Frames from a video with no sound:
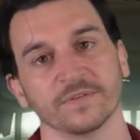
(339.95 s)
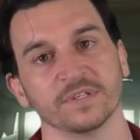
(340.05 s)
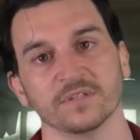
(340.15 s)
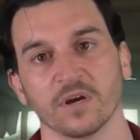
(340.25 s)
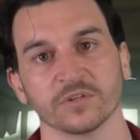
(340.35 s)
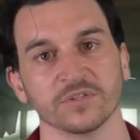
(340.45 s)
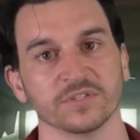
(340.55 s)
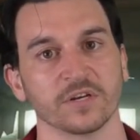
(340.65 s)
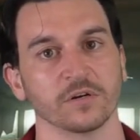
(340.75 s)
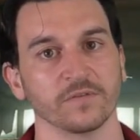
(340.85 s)
deductions
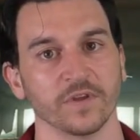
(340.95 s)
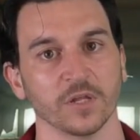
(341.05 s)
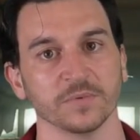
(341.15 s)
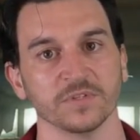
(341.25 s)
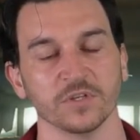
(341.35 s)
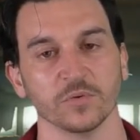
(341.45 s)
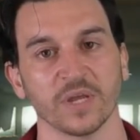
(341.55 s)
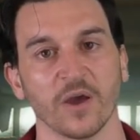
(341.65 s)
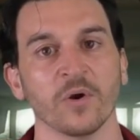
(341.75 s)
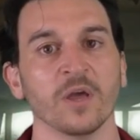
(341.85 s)
that are available to you
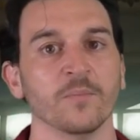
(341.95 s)
now